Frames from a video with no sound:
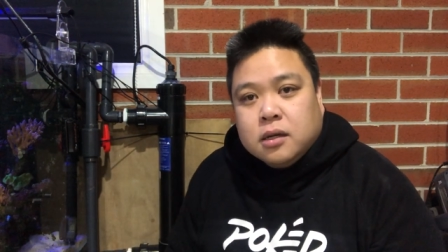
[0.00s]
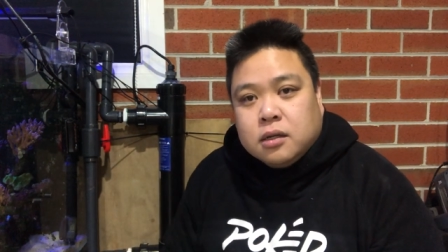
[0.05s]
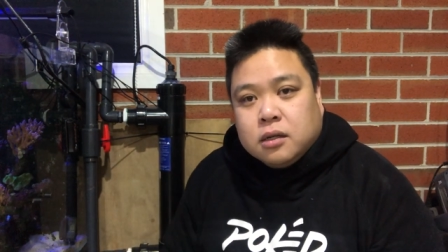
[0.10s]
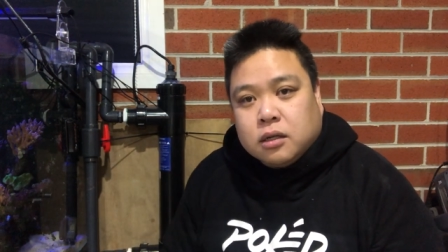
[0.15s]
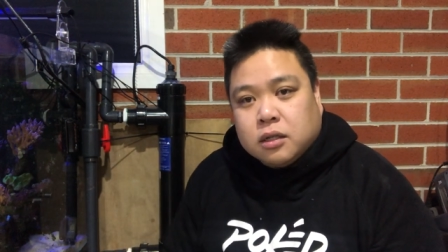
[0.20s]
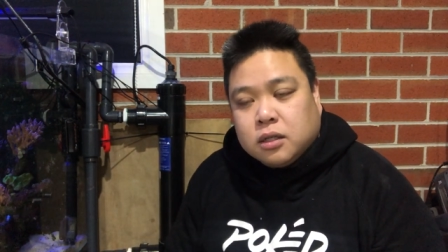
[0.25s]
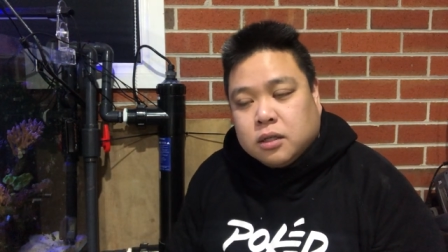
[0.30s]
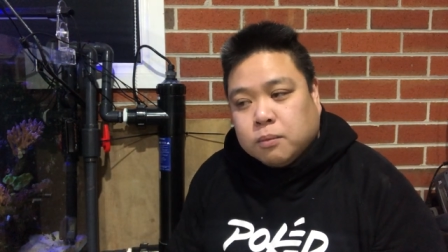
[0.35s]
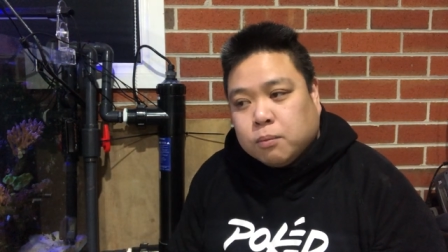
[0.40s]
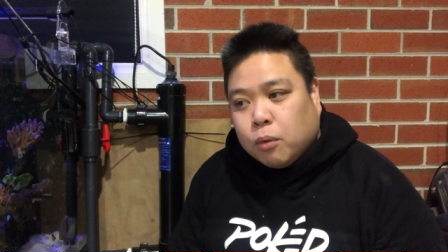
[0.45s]

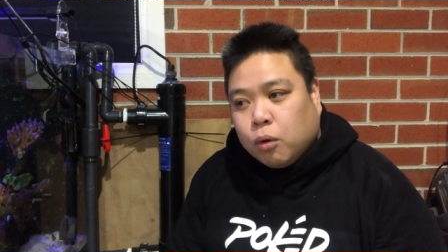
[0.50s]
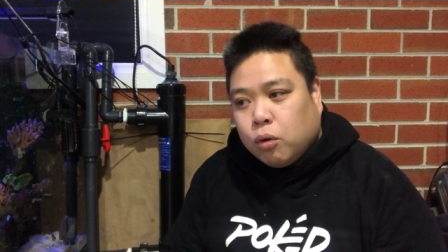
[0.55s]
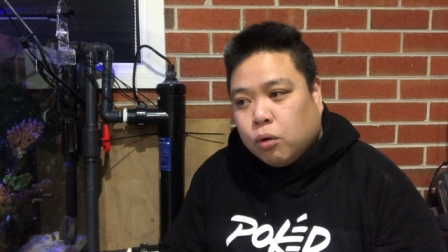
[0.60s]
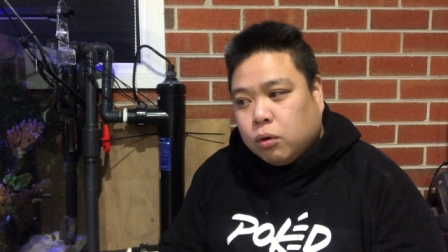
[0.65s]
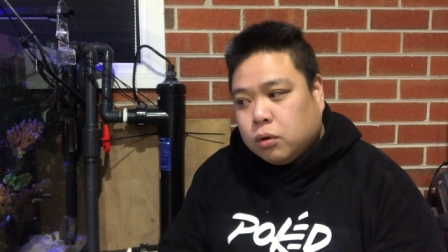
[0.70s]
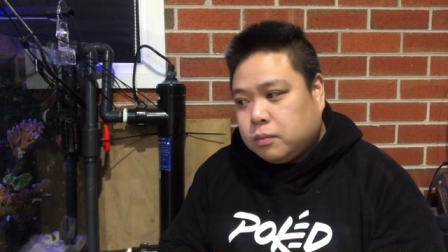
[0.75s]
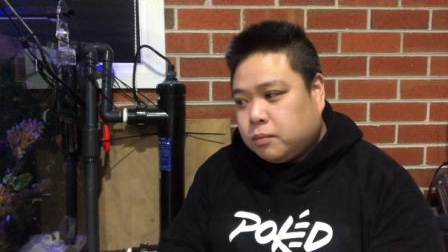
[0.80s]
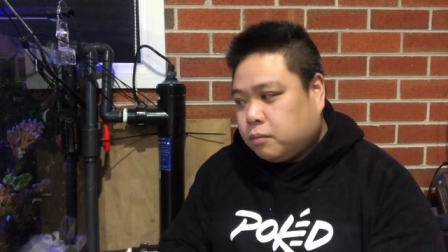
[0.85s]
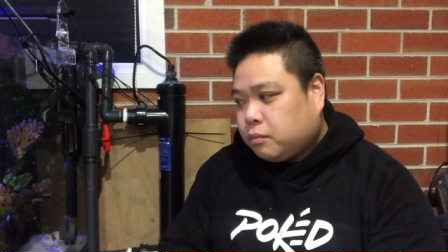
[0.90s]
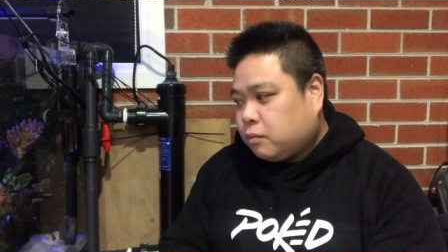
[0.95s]
because the
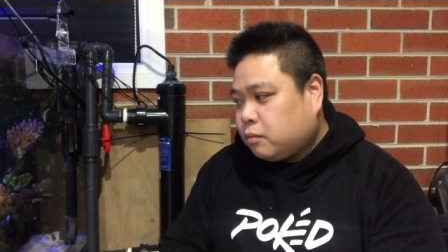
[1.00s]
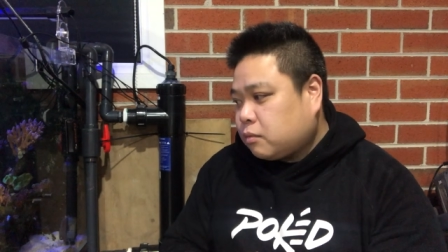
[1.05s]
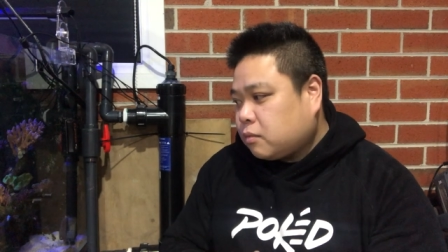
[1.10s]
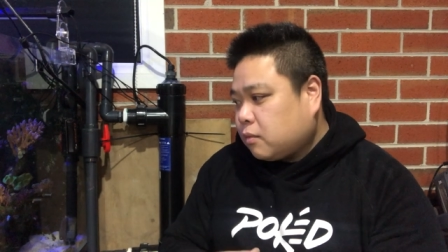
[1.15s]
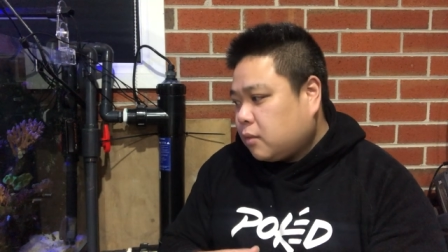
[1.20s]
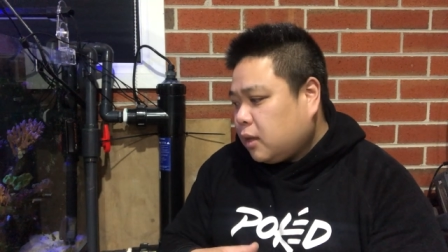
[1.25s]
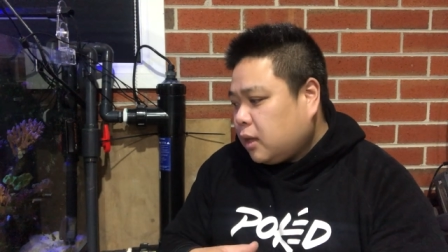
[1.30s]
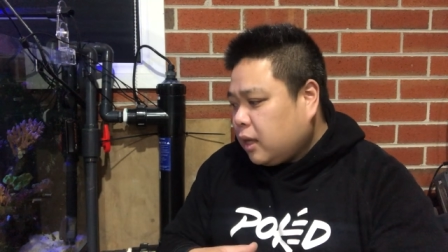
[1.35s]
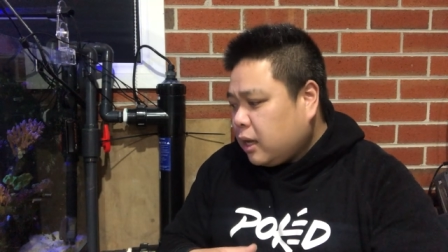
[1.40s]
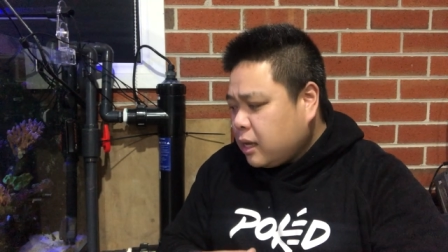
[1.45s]
more
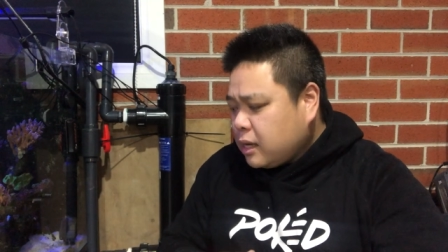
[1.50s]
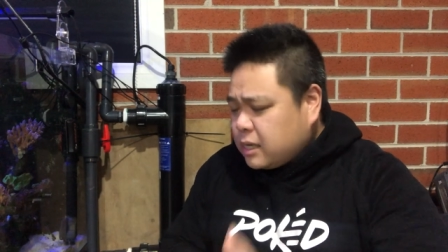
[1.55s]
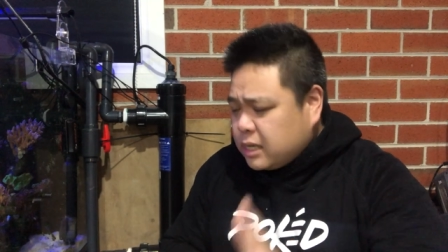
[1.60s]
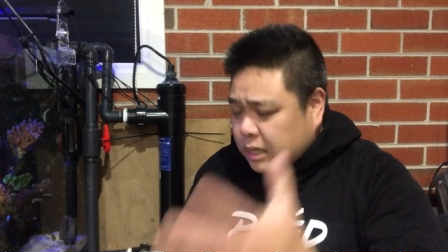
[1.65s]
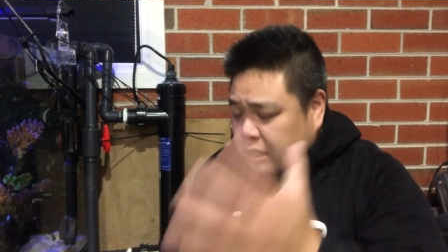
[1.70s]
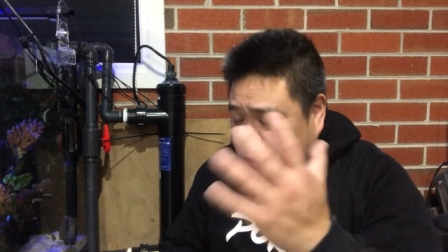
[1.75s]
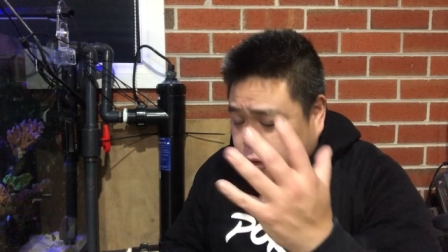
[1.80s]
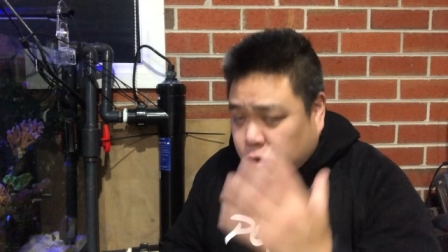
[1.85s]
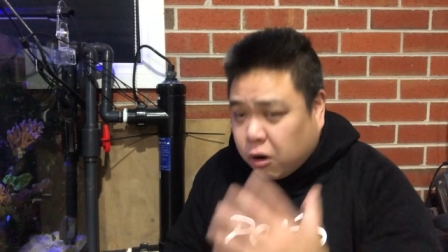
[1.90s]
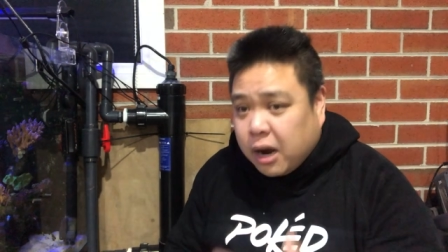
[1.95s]

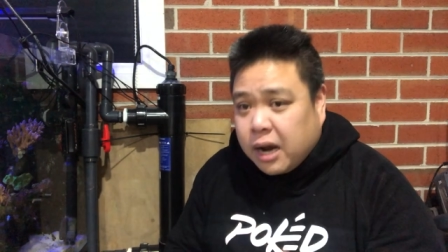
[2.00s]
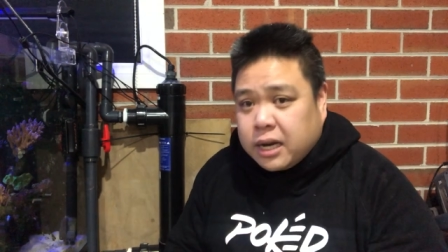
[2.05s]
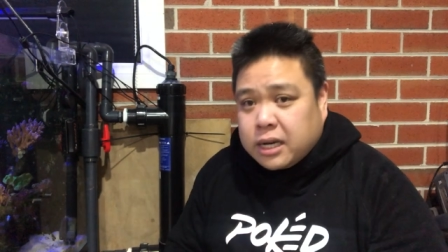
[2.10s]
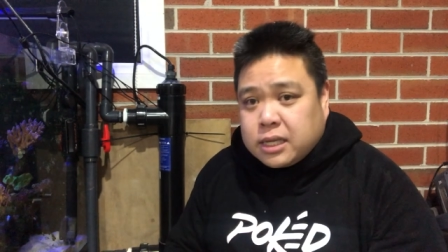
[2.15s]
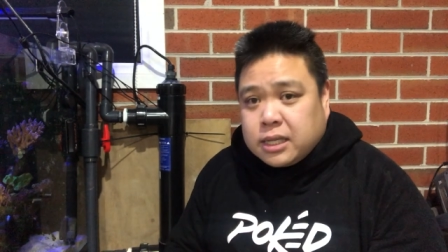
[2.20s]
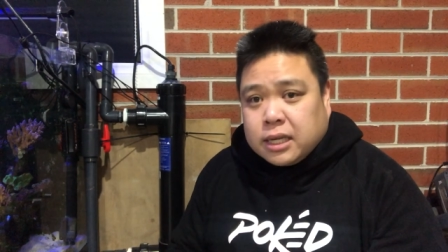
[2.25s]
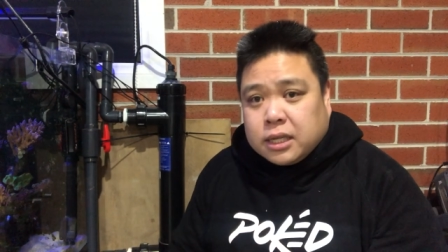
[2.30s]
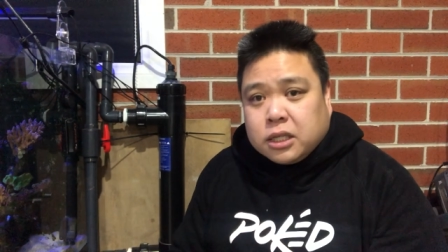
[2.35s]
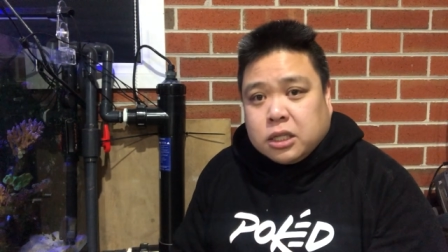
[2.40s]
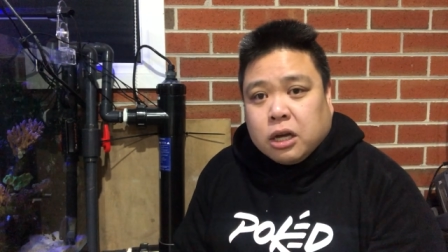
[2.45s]

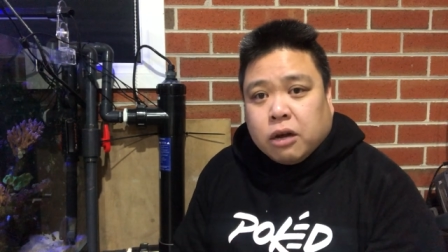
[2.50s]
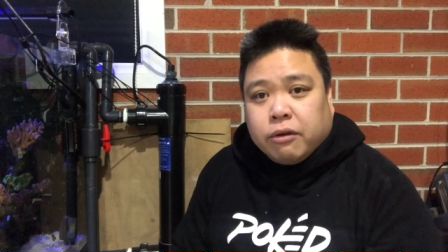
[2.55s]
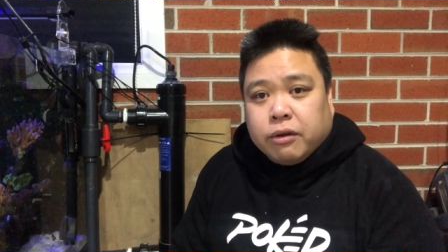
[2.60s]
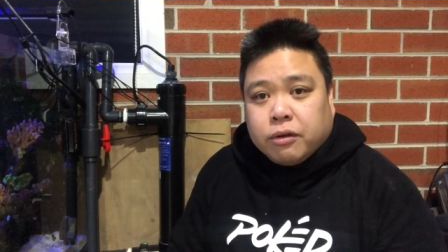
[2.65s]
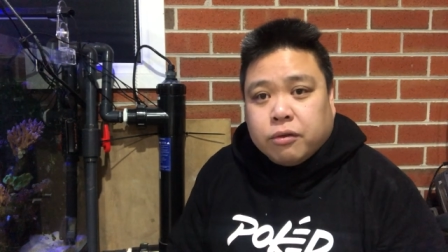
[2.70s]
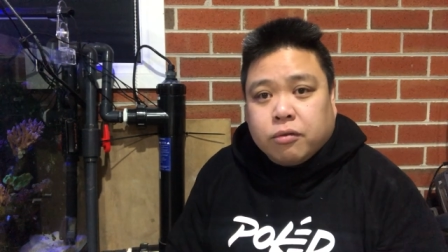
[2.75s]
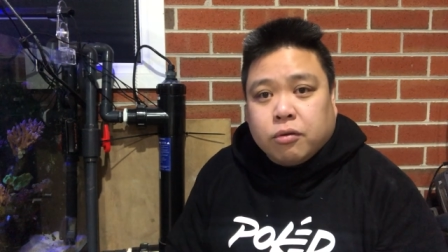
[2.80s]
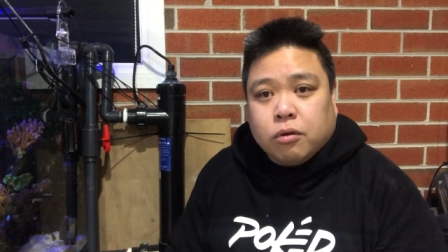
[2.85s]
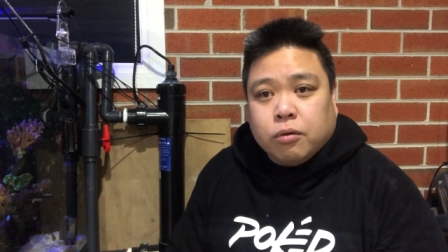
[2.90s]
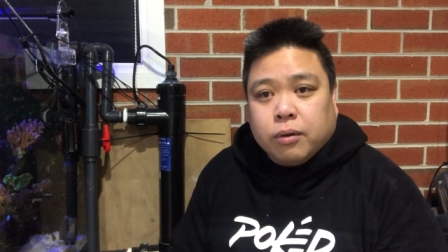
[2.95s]
detritus that's
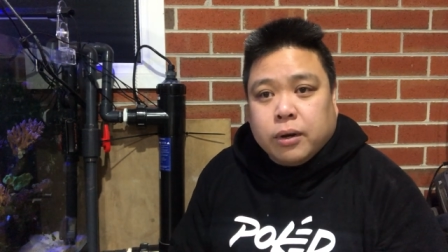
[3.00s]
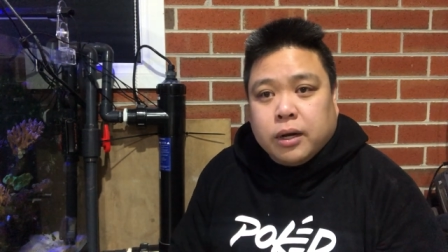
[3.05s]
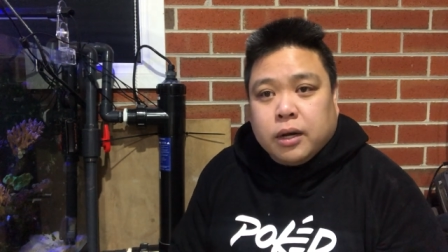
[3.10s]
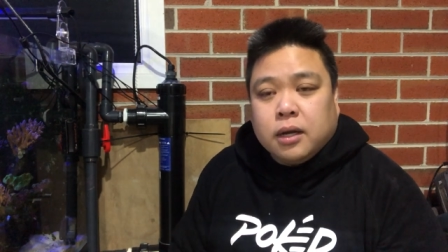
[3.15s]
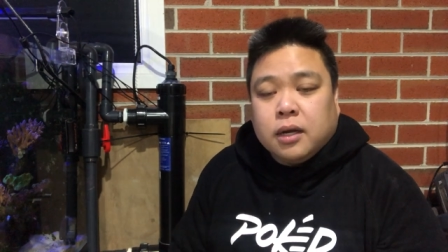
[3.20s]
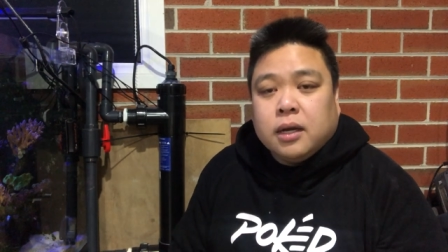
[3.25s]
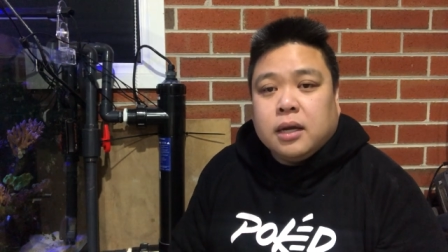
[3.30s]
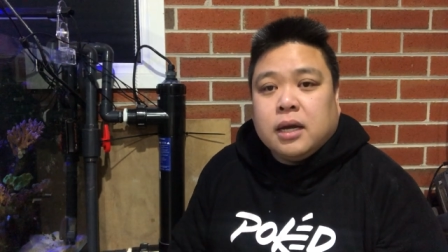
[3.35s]
going through it,